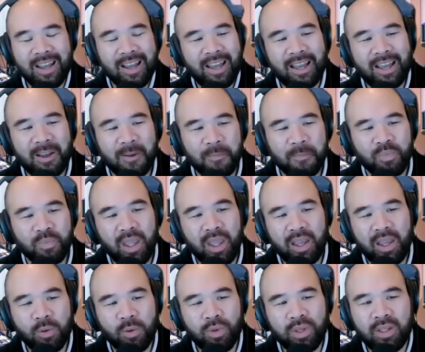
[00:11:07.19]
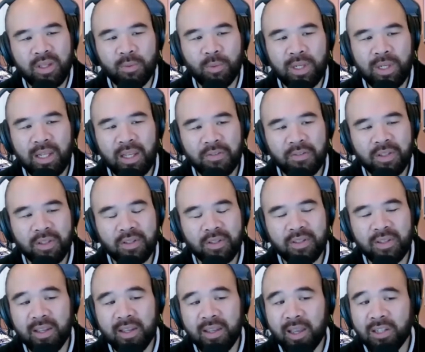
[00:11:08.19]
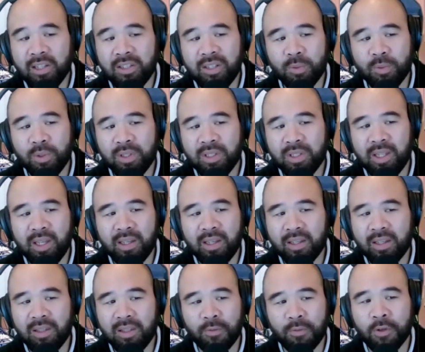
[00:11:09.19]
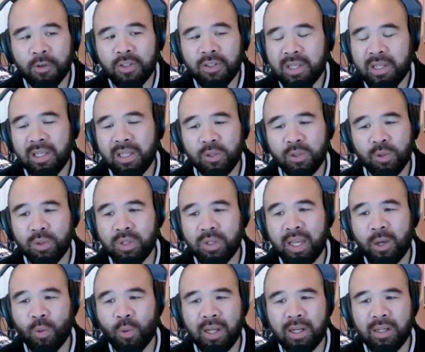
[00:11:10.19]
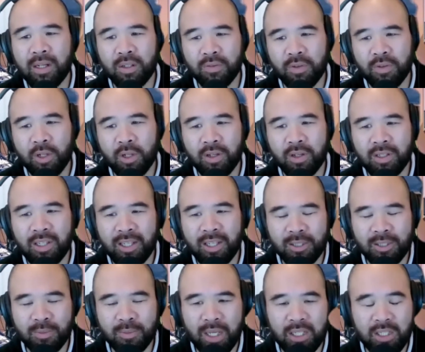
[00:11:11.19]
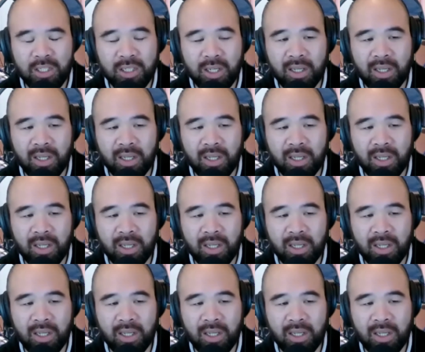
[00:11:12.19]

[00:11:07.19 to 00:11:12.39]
And we left it saying, actually, it was like the first innings or day one of a long test match.